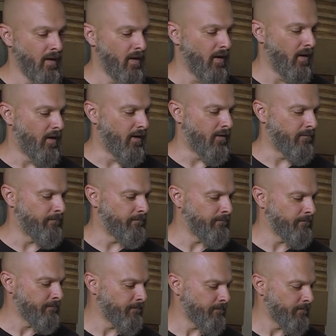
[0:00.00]

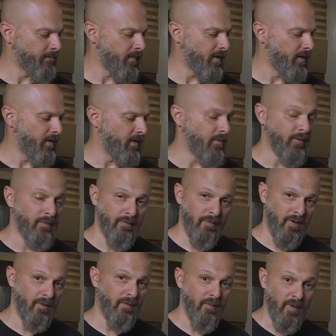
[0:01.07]
It was
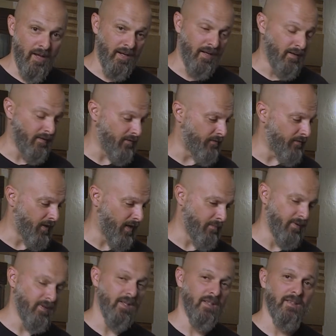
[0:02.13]
fun writing on the
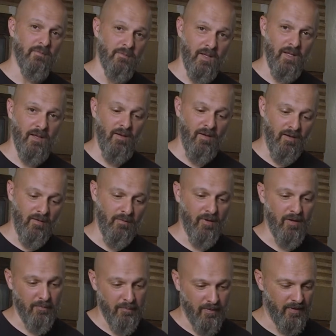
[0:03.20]
floppy disk and making
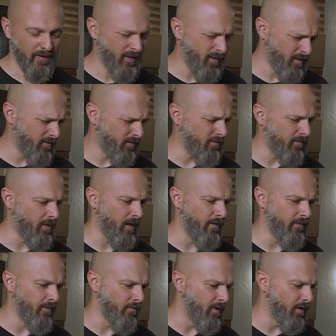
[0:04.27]
artwork, but you can still do that
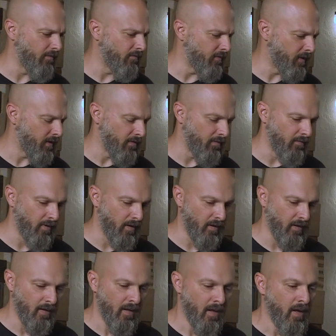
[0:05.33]
if you want when they don't work.